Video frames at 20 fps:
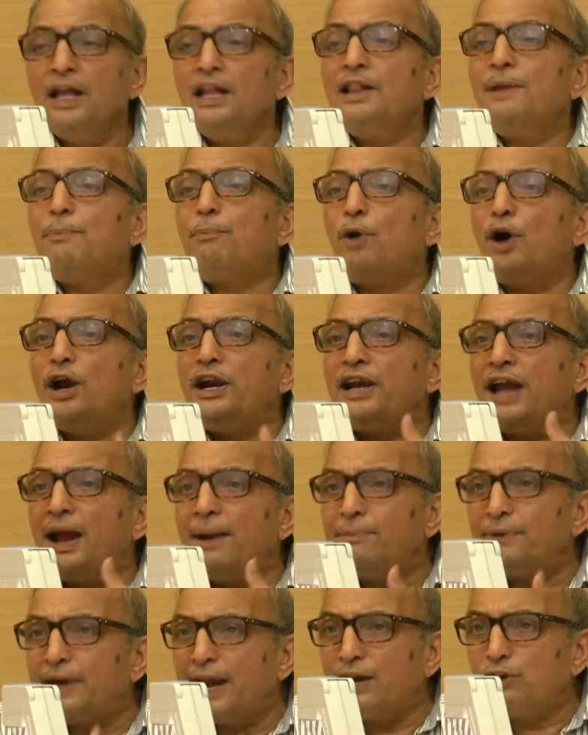The point I
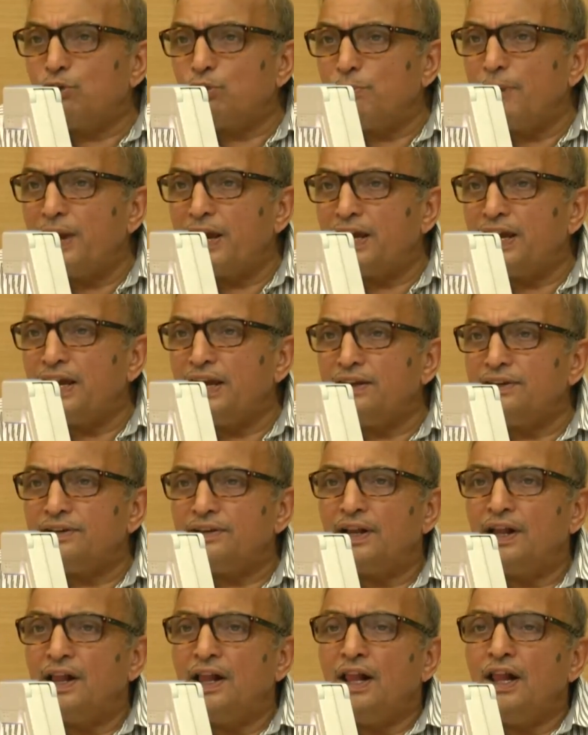am trying to make is
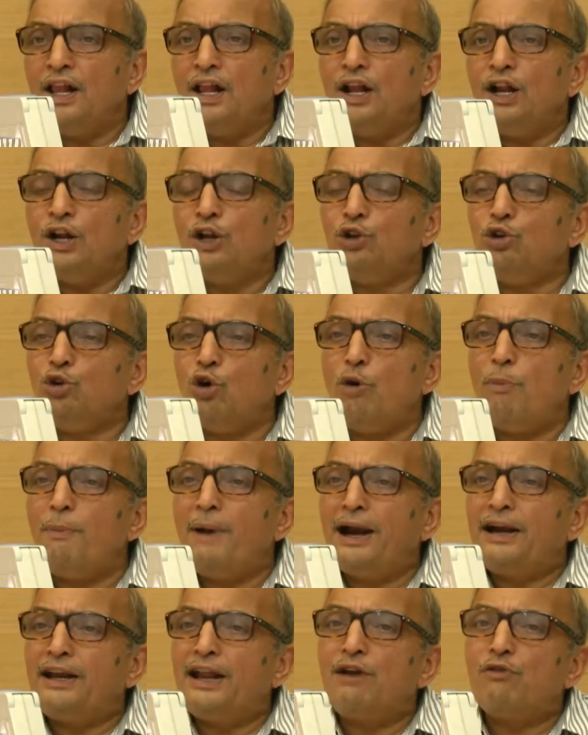no
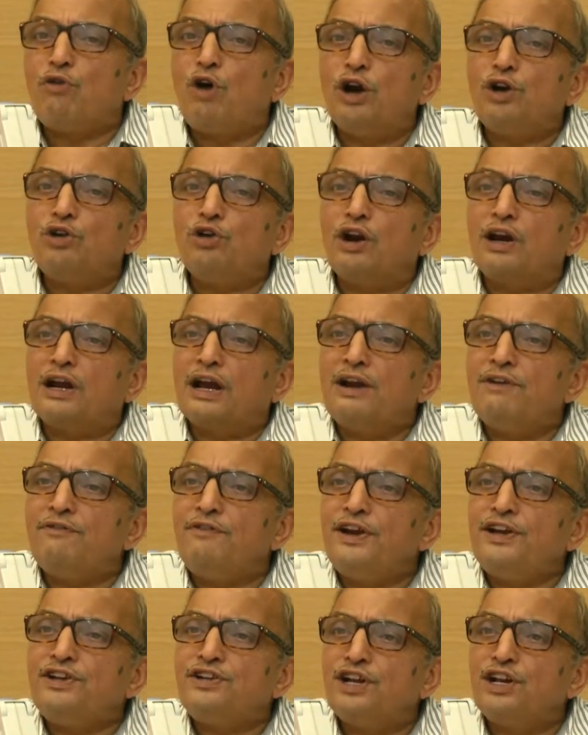matter what your
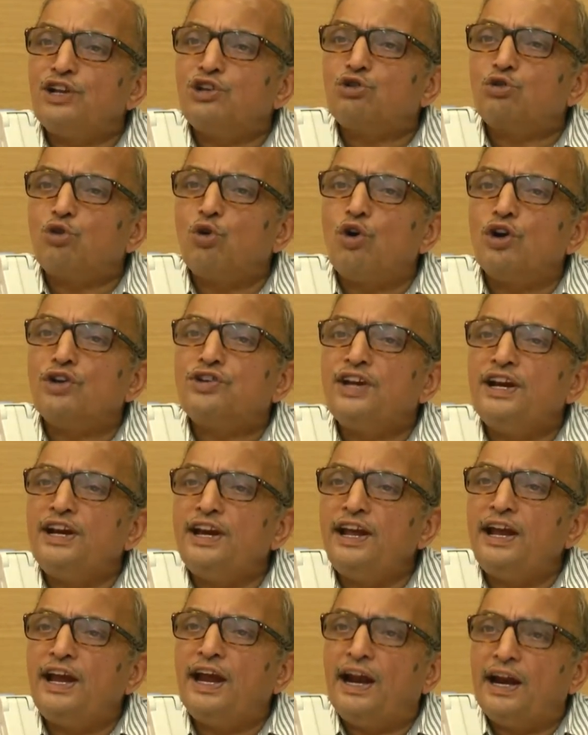conventional scores
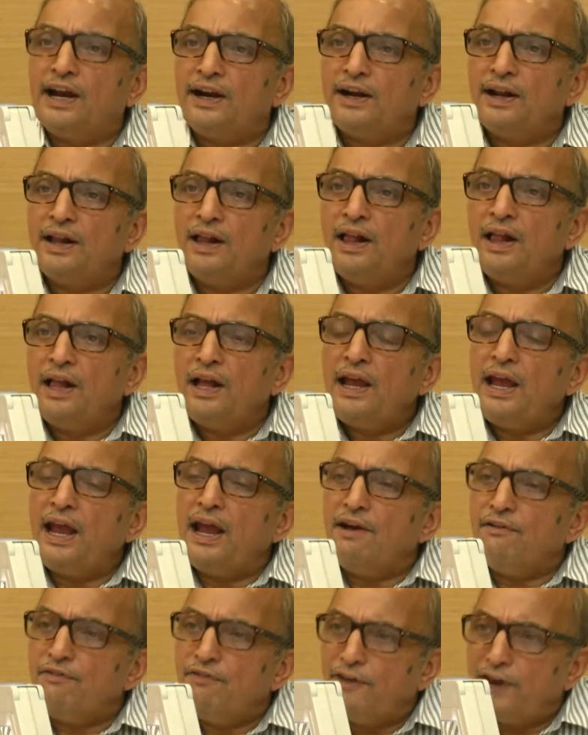indicate,
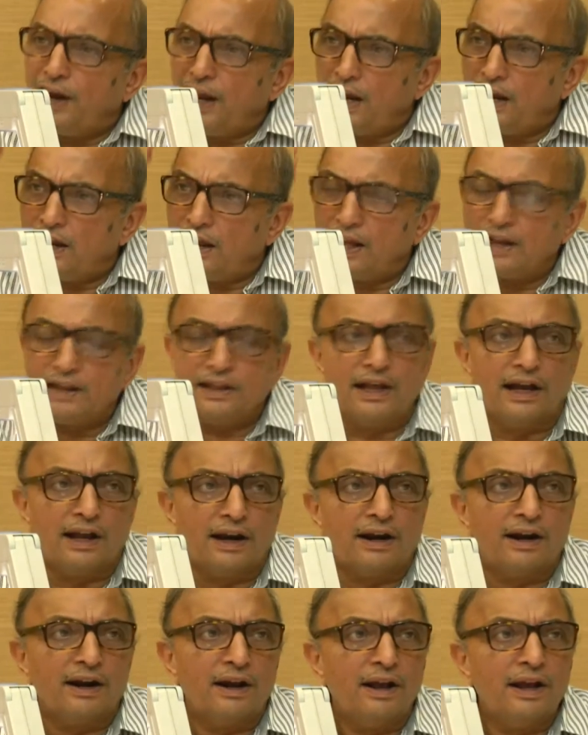every
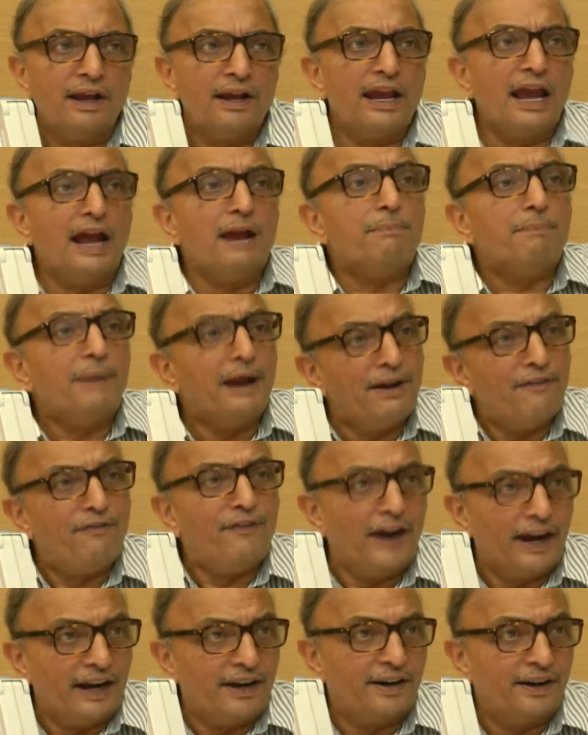learner can
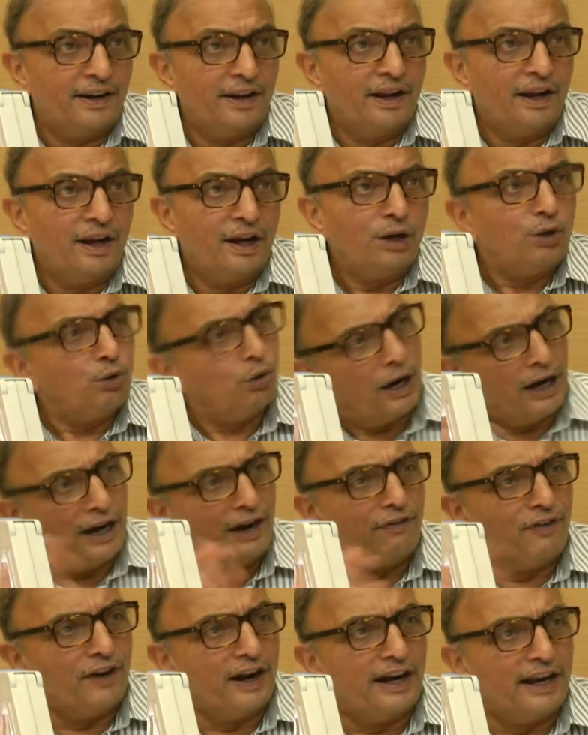benefit to a
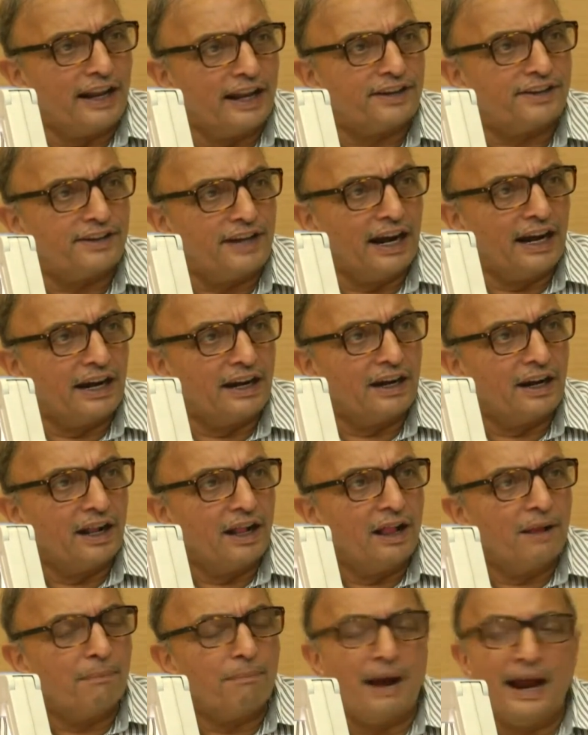different extent
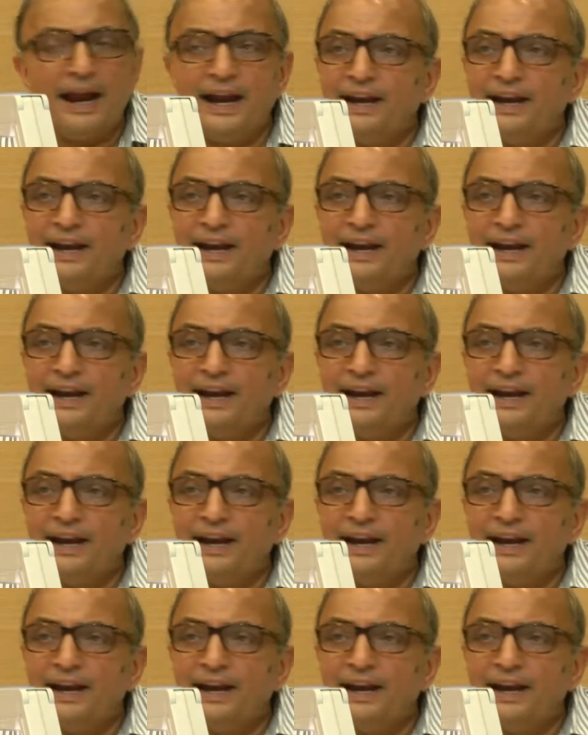by